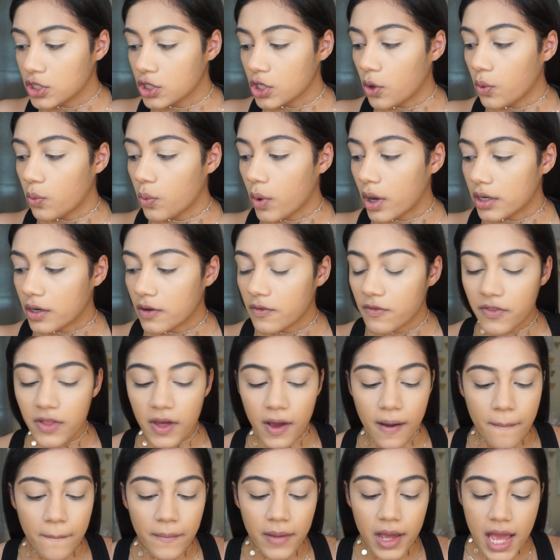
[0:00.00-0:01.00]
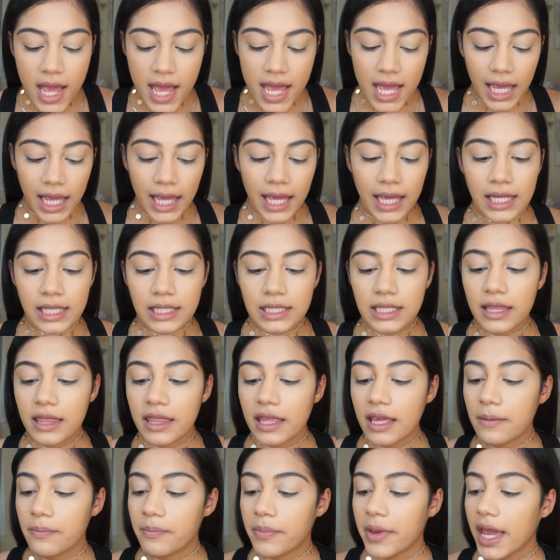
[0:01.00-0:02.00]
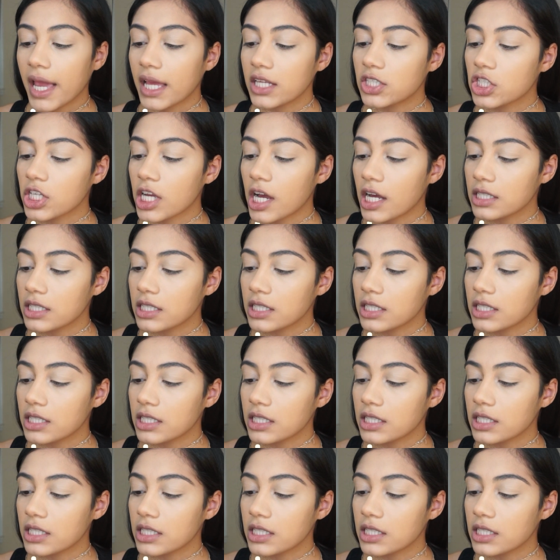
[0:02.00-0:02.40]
So one of them is the BH